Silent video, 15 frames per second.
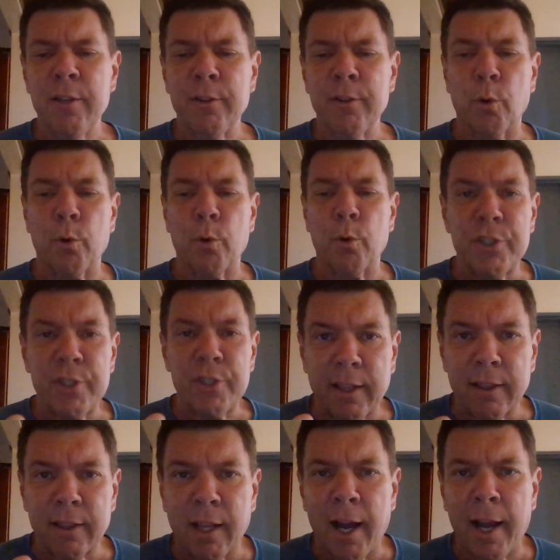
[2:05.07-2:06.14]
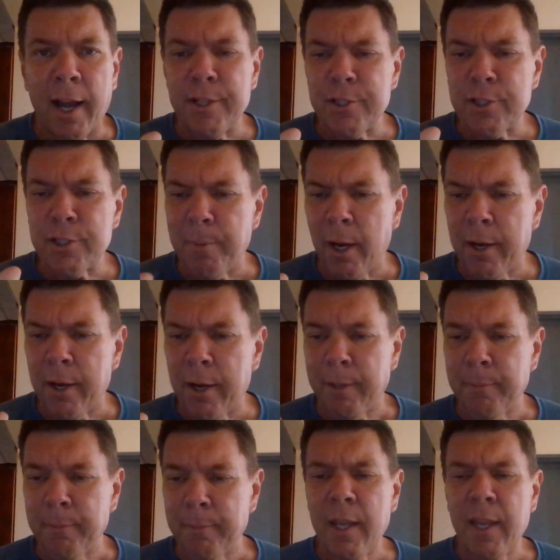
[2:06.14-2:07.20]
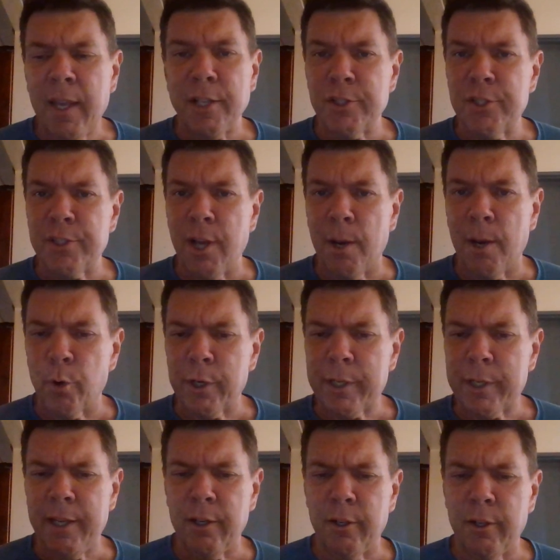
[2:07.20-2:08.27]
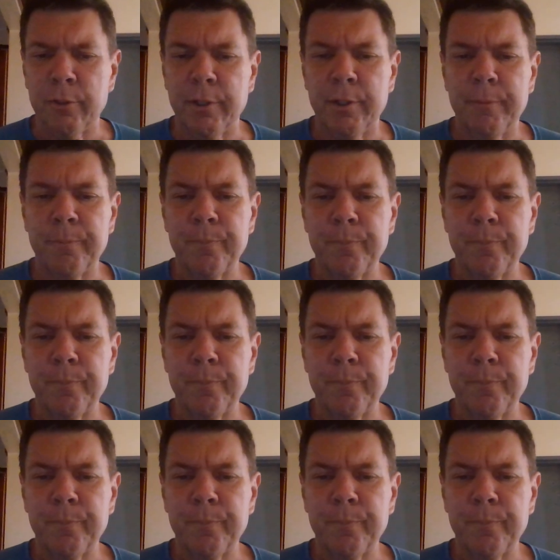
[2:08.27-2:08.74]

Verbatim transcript: the Lord sent lions among them, and some were killed.